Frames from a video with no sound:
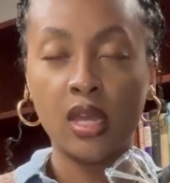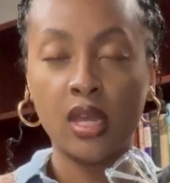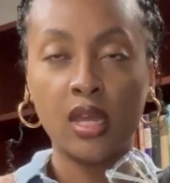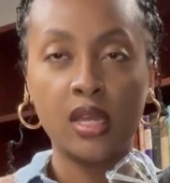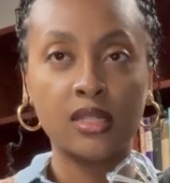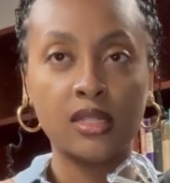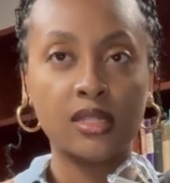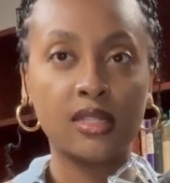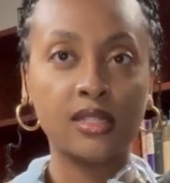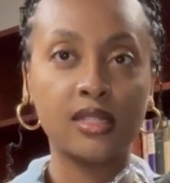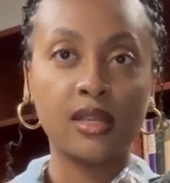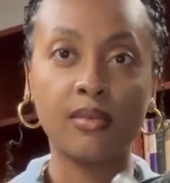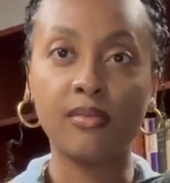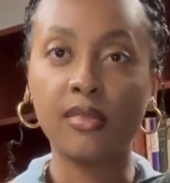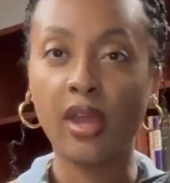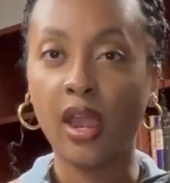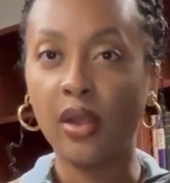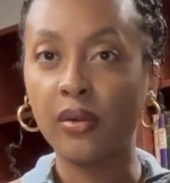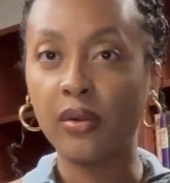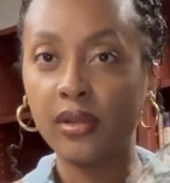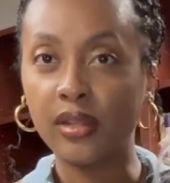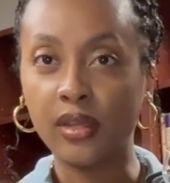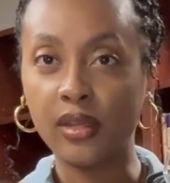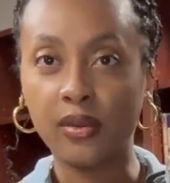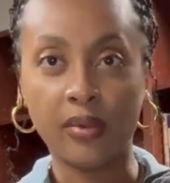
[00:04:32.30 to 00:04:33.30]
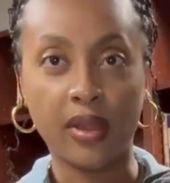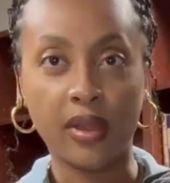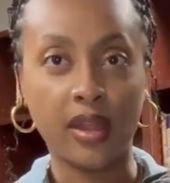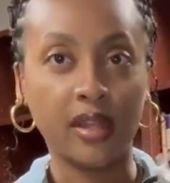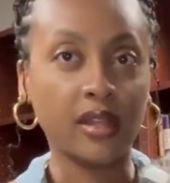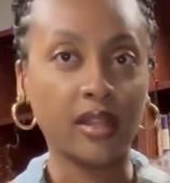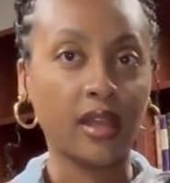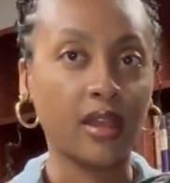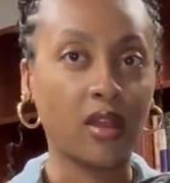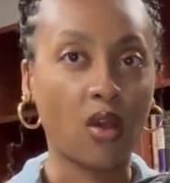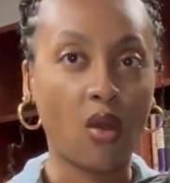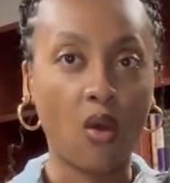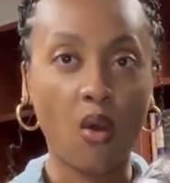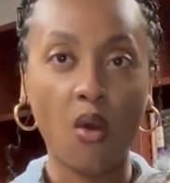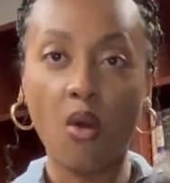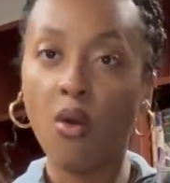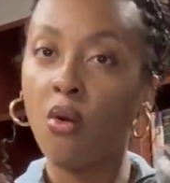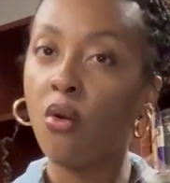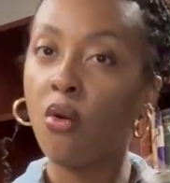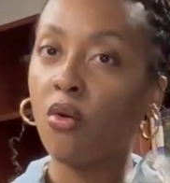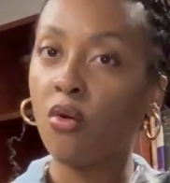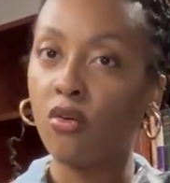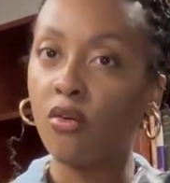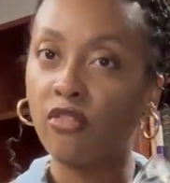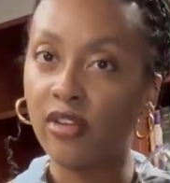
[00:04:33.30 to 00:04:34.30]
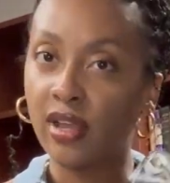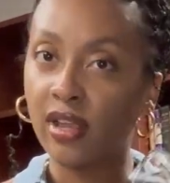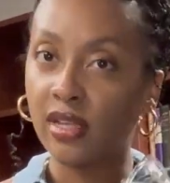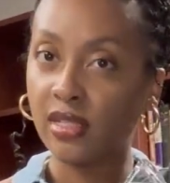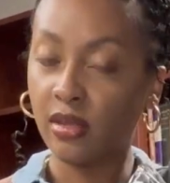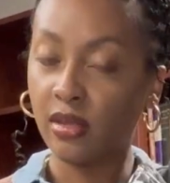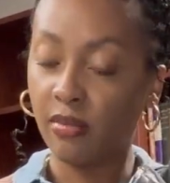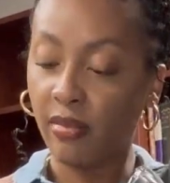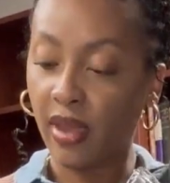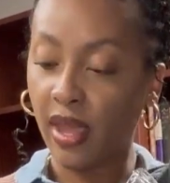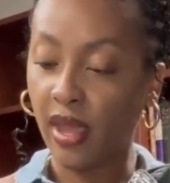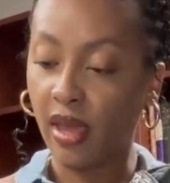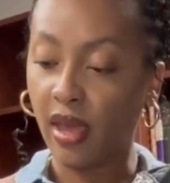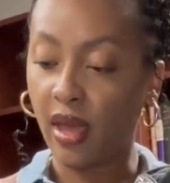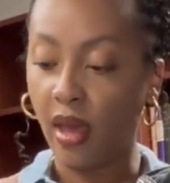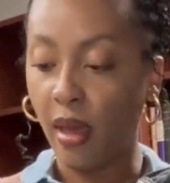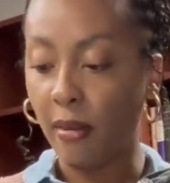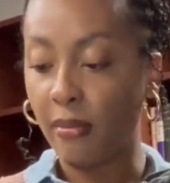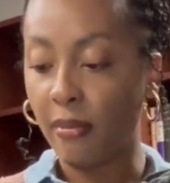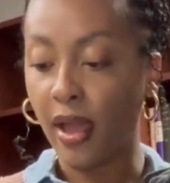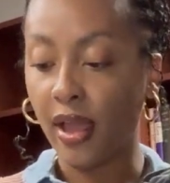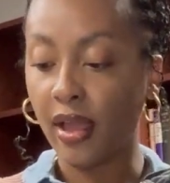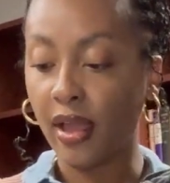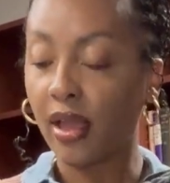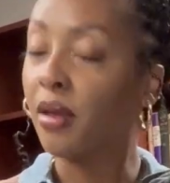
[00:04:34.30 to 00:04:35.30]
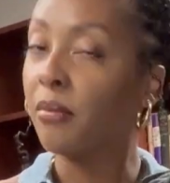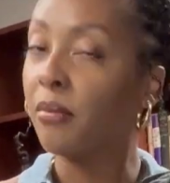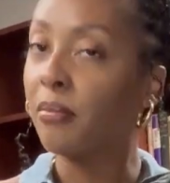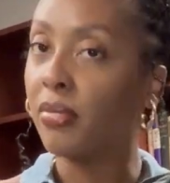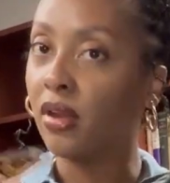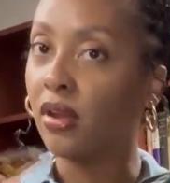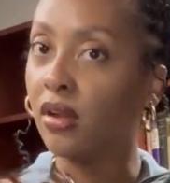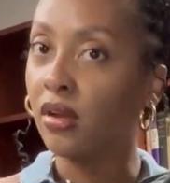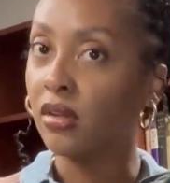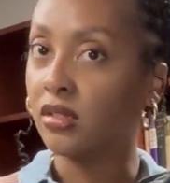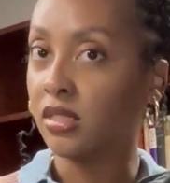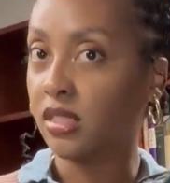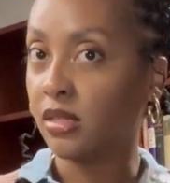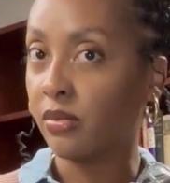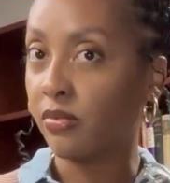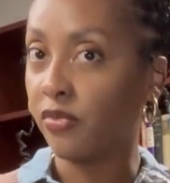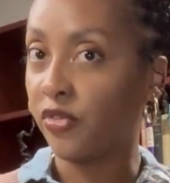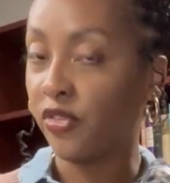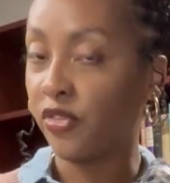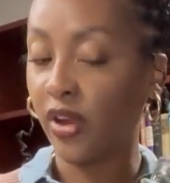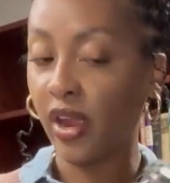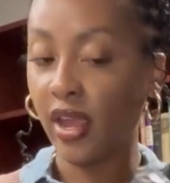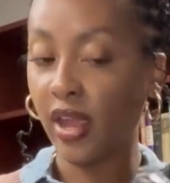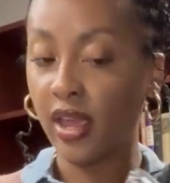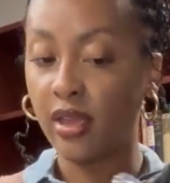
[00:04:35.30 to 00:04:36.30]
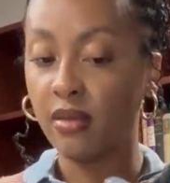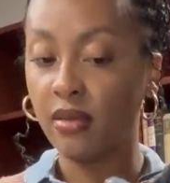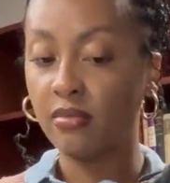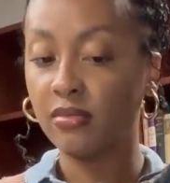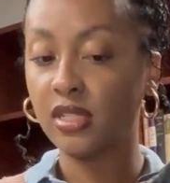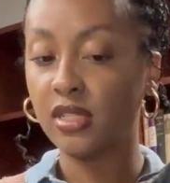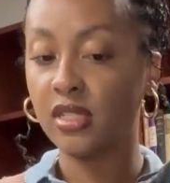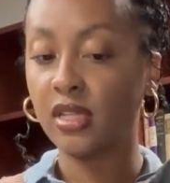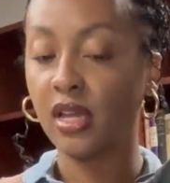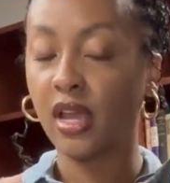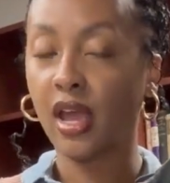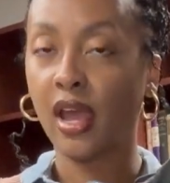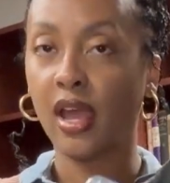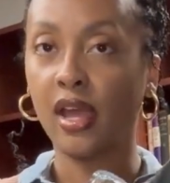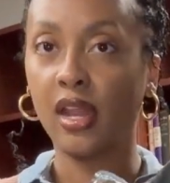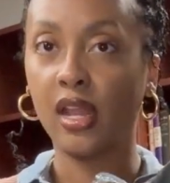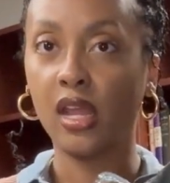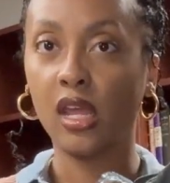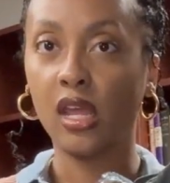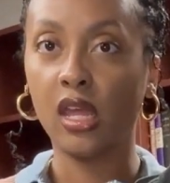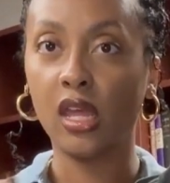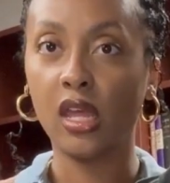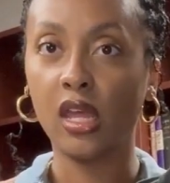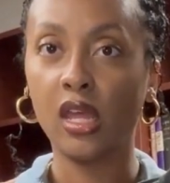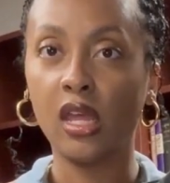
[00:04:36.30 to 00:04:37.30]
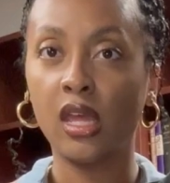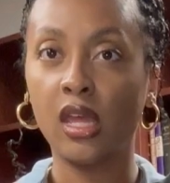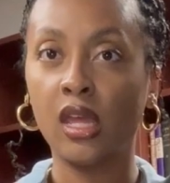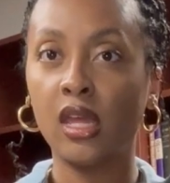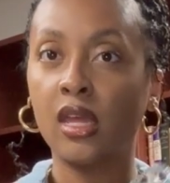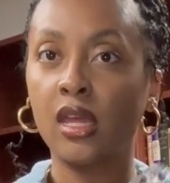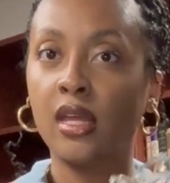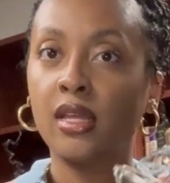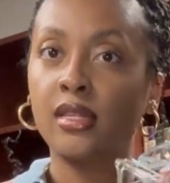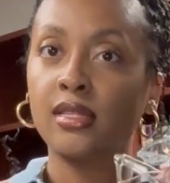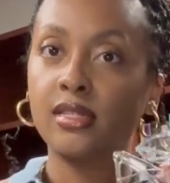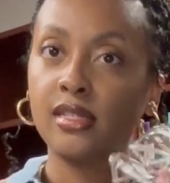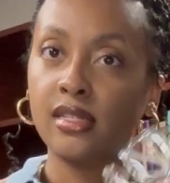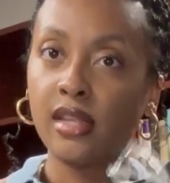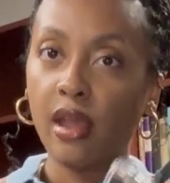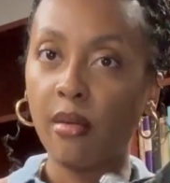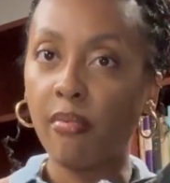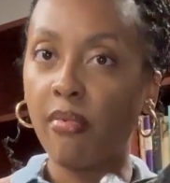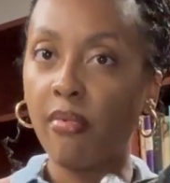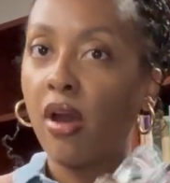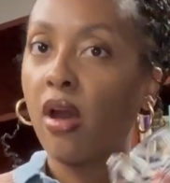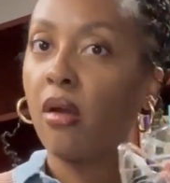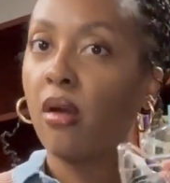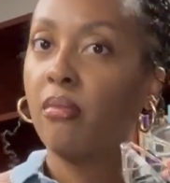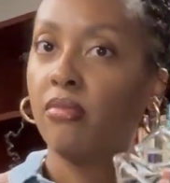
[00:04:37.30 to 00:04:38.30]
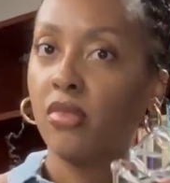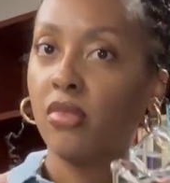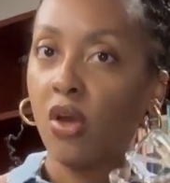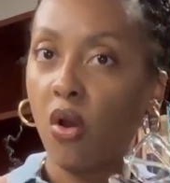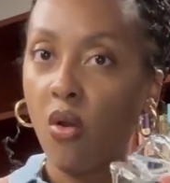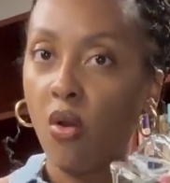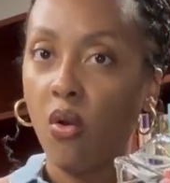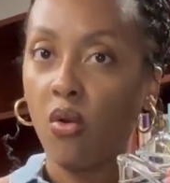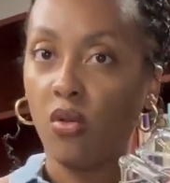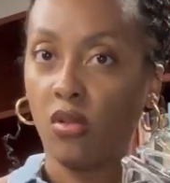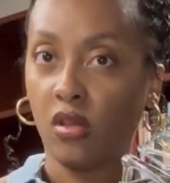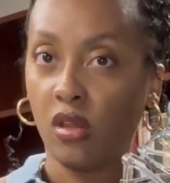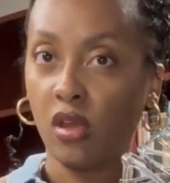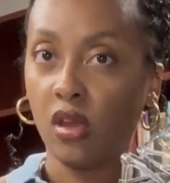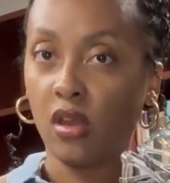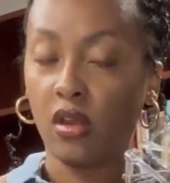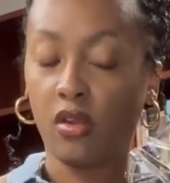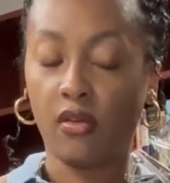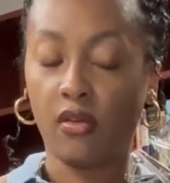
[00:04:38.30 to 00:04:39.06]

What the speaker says: since I'm not really wearing like a whole face of makeup, I could put on some frames to kind of step up the whole look,